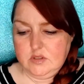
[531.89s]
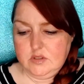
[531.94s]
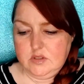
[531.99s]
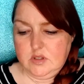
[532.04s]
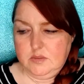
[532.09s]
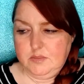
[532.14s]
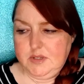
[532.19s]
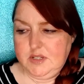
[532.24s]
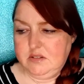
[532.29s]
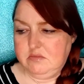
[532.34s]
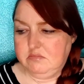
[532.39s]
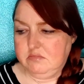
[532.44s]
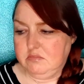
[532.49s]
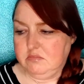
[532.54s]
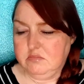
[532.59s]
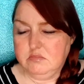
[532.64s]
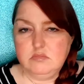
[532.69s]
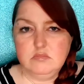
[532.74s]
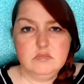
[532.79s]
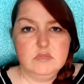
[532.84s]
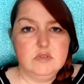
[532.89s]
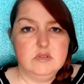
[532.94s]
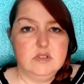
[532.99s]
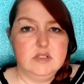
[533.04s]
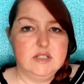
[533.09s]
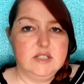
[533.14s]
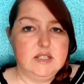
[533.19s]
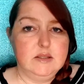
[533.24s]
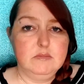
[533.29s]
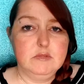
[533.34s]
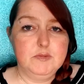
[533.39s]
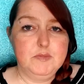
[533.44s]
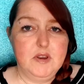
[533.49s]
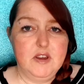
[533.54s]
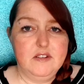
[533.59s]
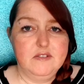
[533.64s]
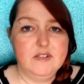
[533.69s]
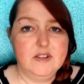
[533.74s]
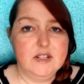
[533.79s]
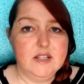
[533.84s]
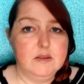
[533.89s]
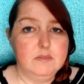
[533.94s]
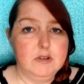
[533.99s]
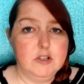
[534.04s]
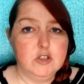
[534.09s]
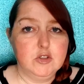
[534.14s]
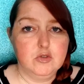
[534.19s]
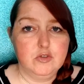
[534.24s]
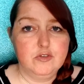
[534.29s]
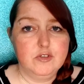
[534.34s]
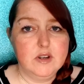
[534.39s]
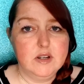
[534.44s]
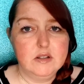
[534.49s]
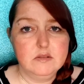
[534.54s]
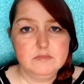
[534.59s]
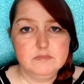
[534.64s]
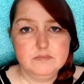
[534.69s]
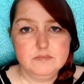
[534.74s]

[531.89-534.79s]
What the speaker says: I mean, it seems perfect to me so far.